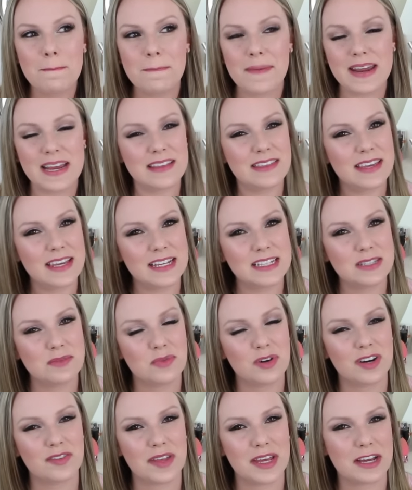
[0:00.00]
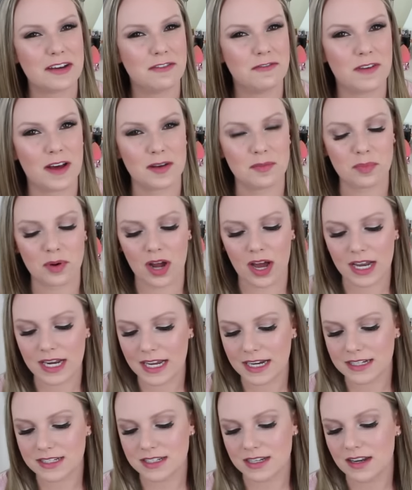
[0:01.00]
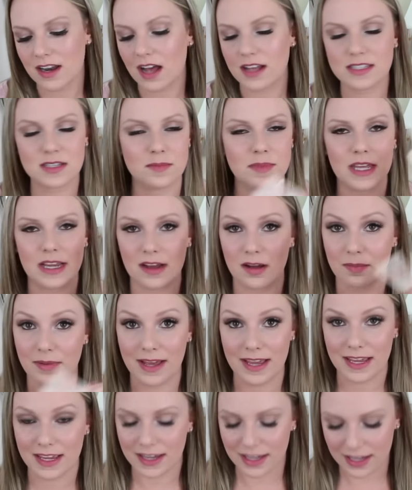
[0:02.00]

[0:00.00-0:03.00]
But I think it's more of like a fun product, not something I'll buy